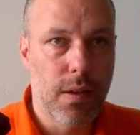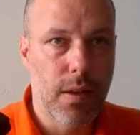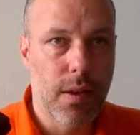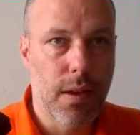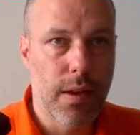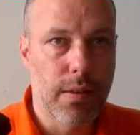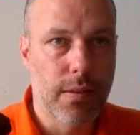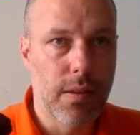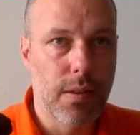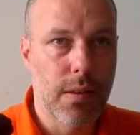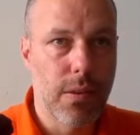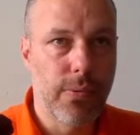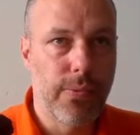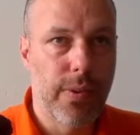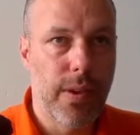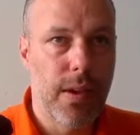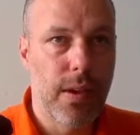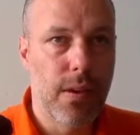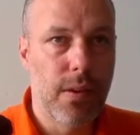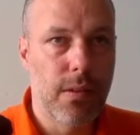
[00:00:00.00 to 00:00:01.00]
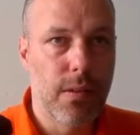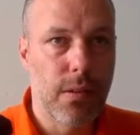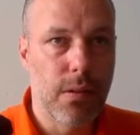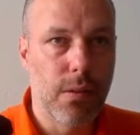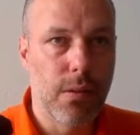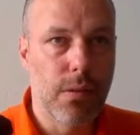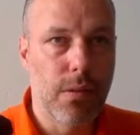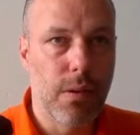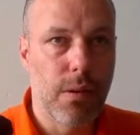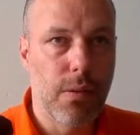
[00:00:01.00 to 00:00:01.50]
Add interface. I
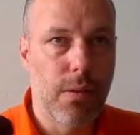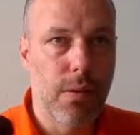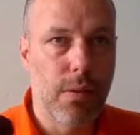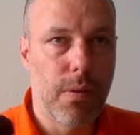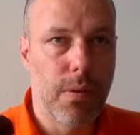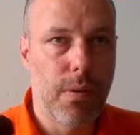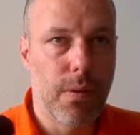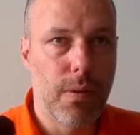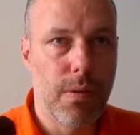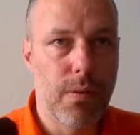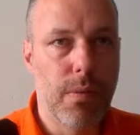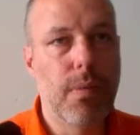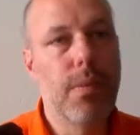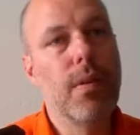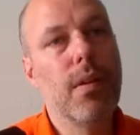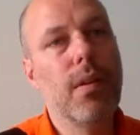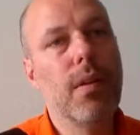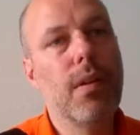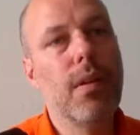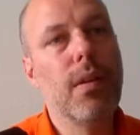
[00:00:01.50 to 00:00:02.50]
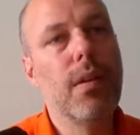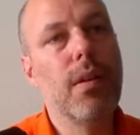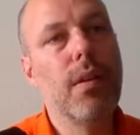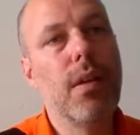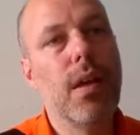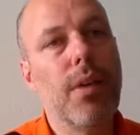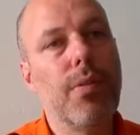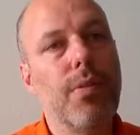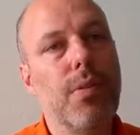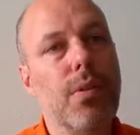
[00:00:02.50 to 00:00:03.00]
also
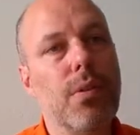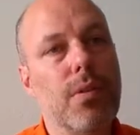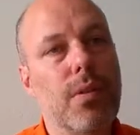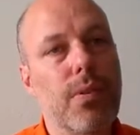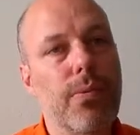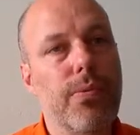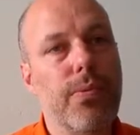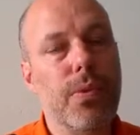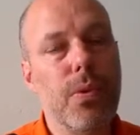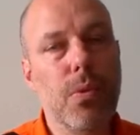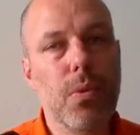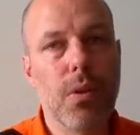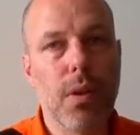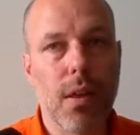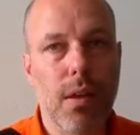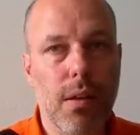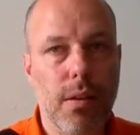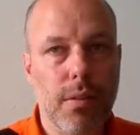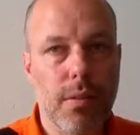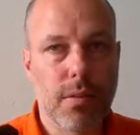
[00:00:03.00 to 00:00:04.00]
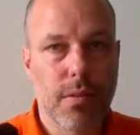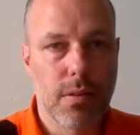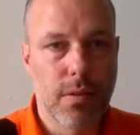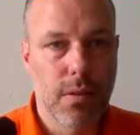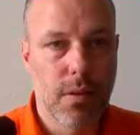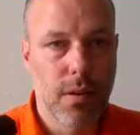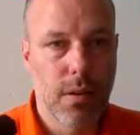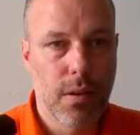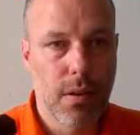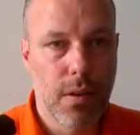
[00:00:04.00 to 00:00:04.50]
have used a view class.
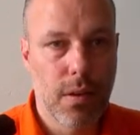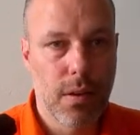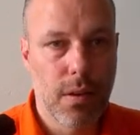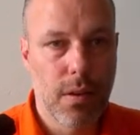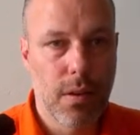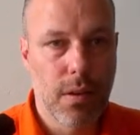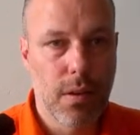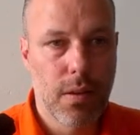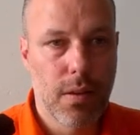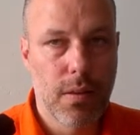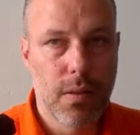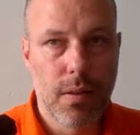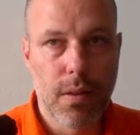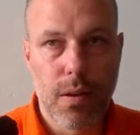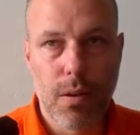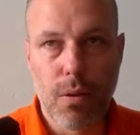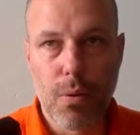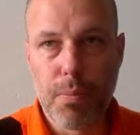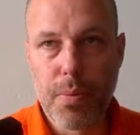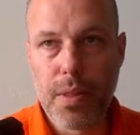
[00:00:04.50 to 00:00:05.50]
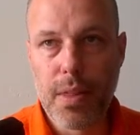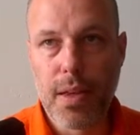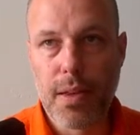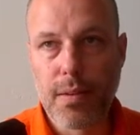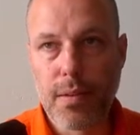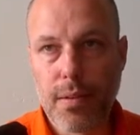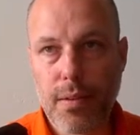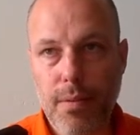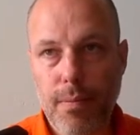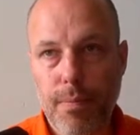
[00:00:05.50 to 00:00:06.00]
Copy
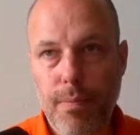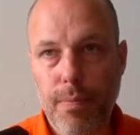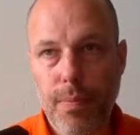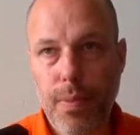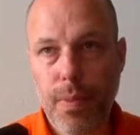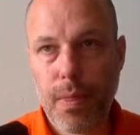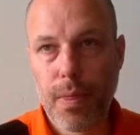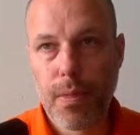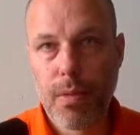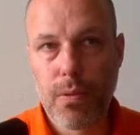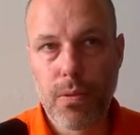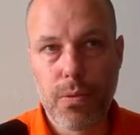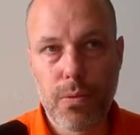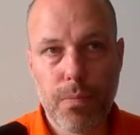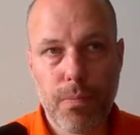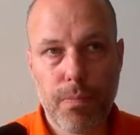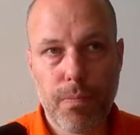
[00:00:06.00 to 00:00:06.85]
that too.